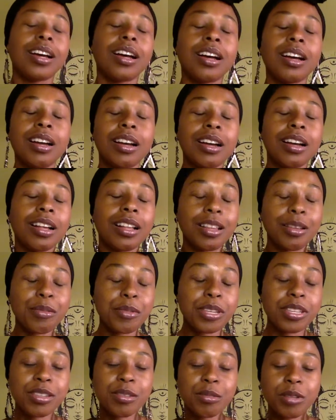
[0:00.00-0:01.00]
Let
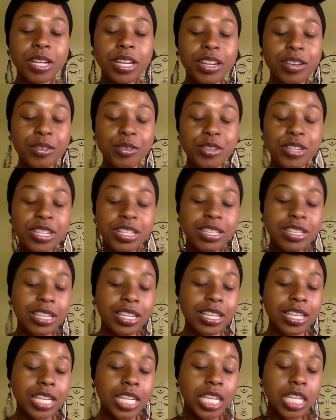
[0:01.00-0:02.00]
me see what energy is
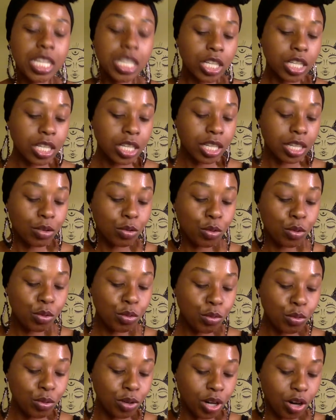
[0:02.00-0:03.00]
in here.
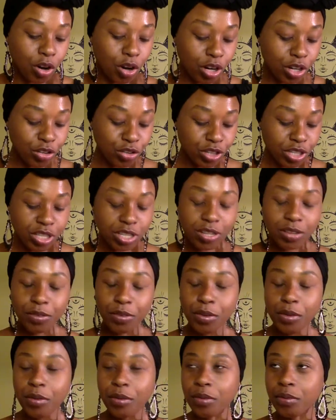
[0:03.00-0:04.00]
Ooh, a card just
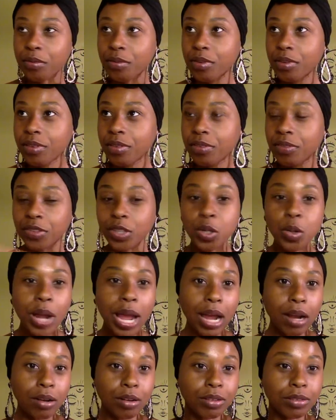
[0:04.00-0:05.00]
flew
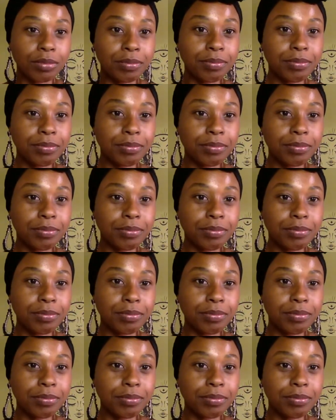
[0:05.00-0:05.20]
out.